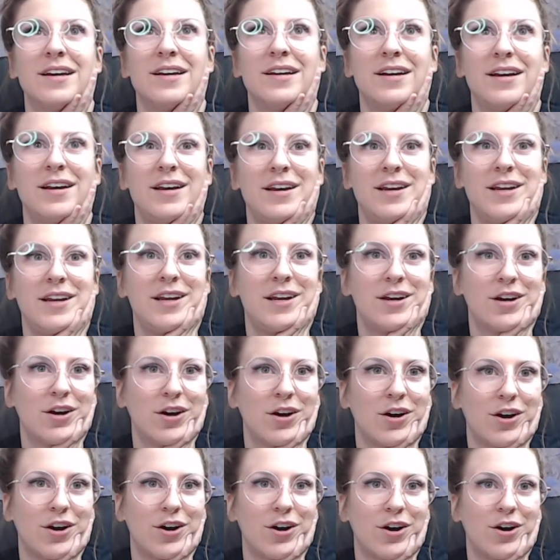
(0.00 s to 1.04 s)

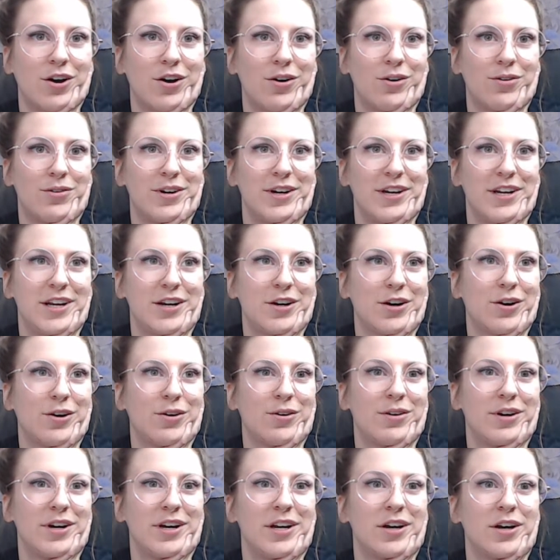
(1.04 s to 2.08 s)
Nico,
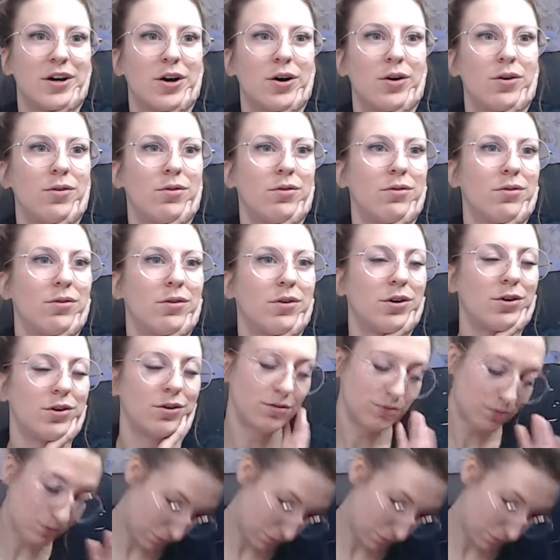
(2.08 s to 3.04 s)
Nico, Nico. Oh, oh,